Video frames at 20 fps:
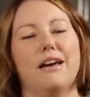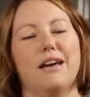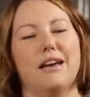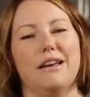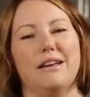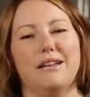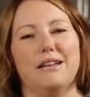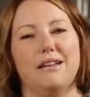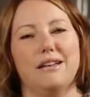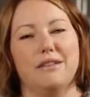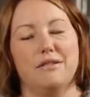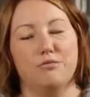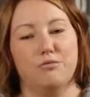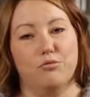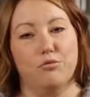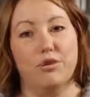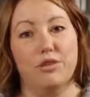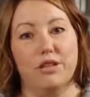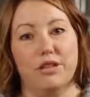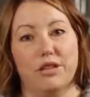it
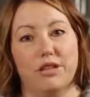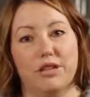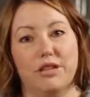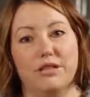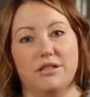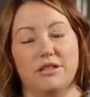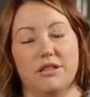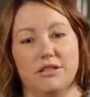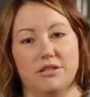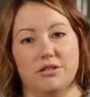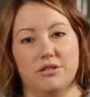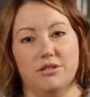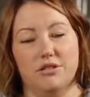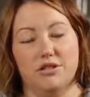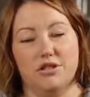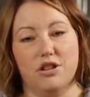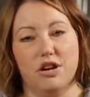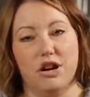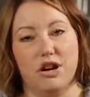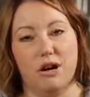really does a
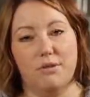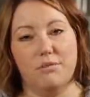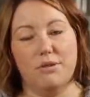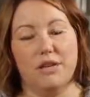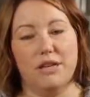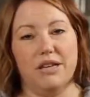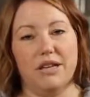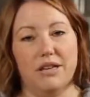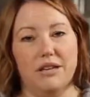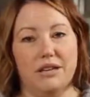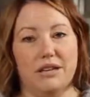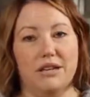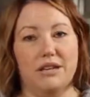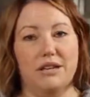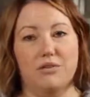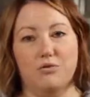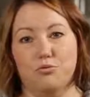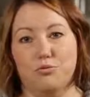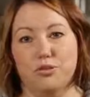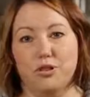good job getting
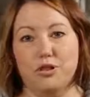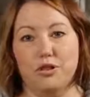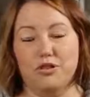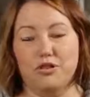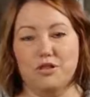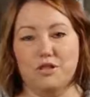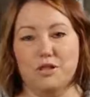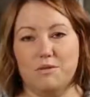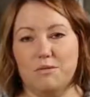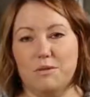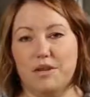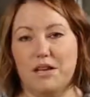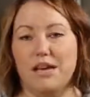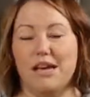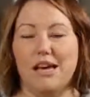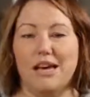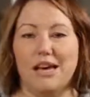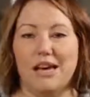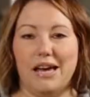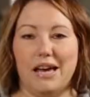things really crispy
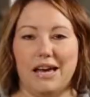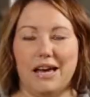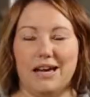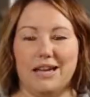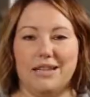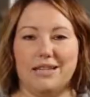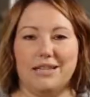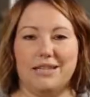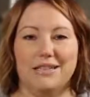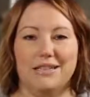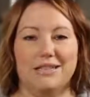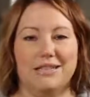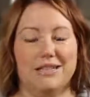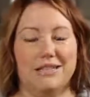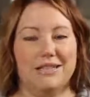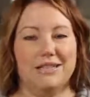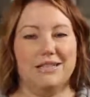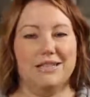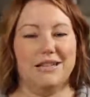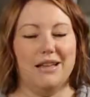and
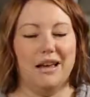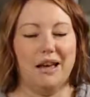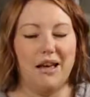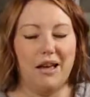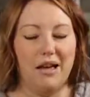delicious.